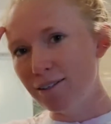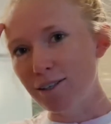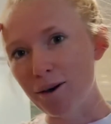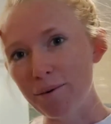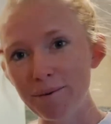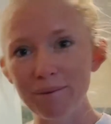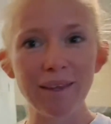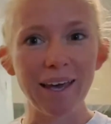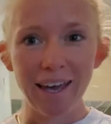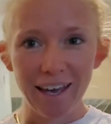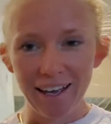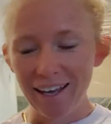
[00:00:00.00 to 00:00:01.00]
So
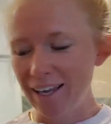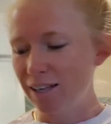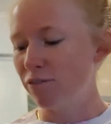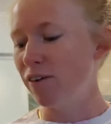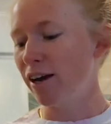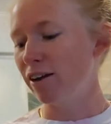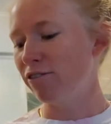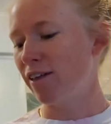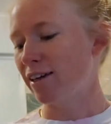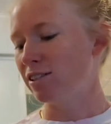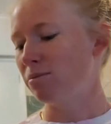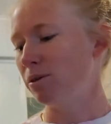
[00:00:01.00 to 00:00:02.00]
very
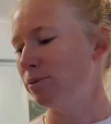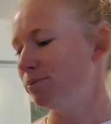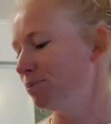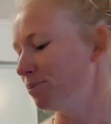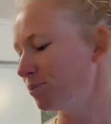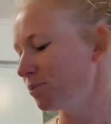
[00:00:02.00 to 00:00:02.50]
flexible.